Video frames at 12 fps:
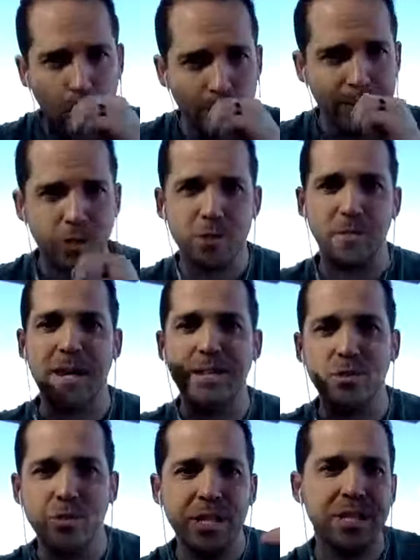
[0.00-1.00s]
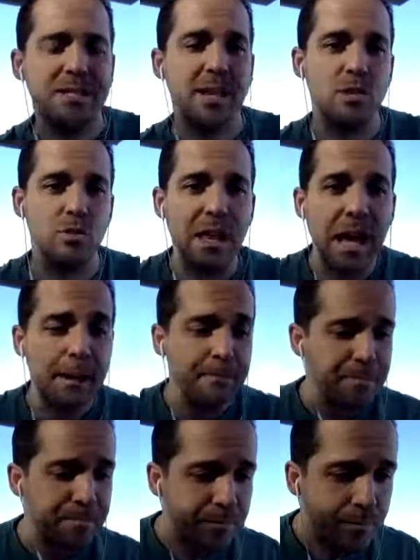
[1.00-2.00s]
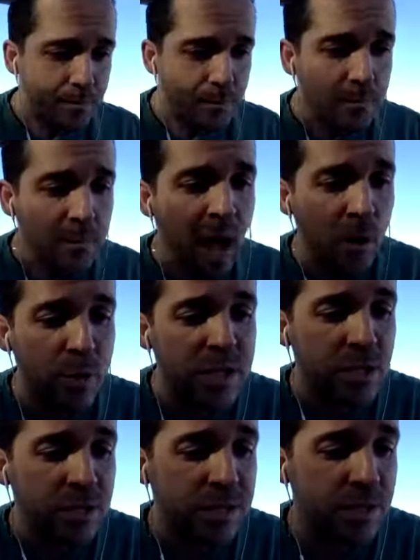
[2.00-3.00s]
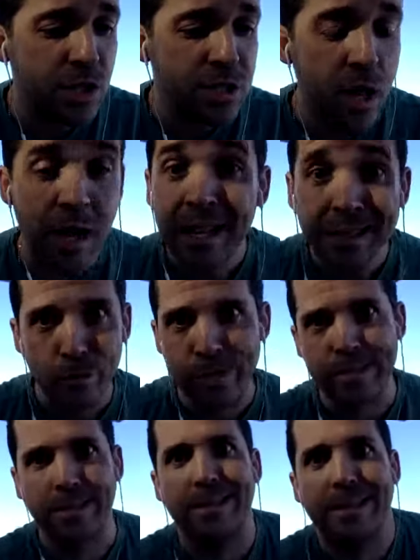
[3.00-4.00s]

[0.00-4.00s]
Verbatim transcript: excuse me, I do this, I do that. I recently just saw, recently,